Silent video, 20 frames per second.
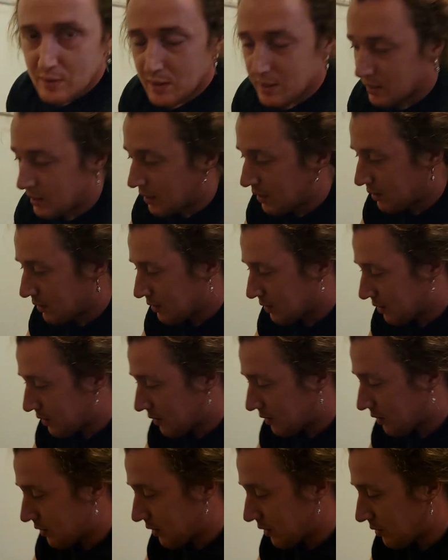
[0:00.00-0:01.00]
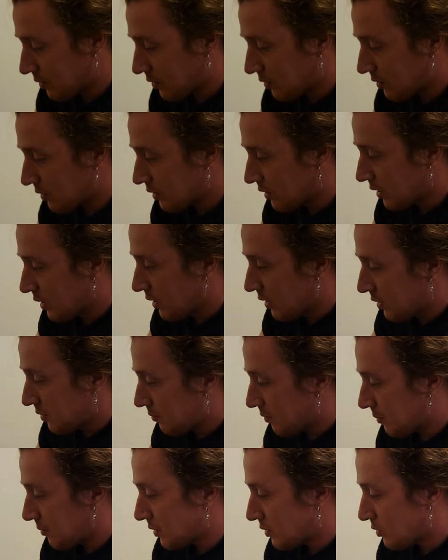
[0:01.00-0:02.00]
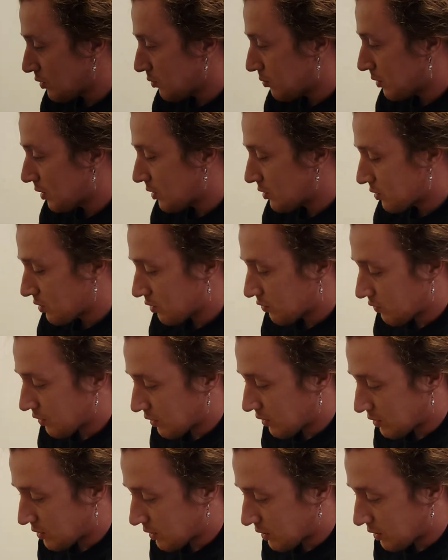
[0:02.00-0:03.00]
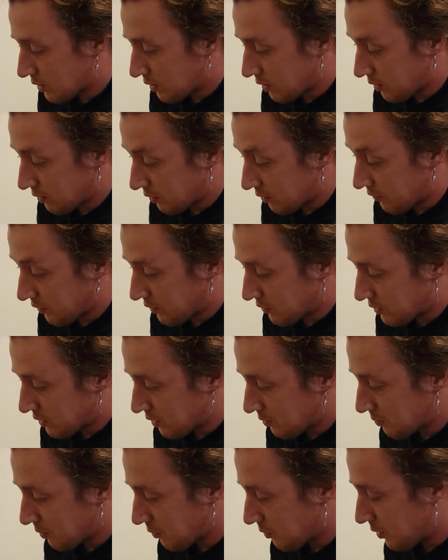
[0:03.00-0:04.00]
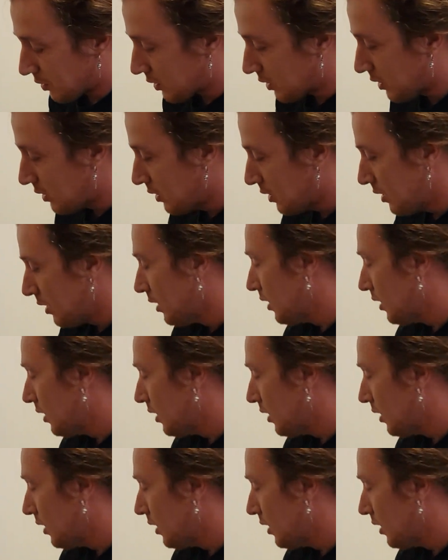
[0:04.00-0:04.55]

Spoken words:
seen that in how long. Maybe they do, but I sure have not seen it, and I live outside Milwaukee.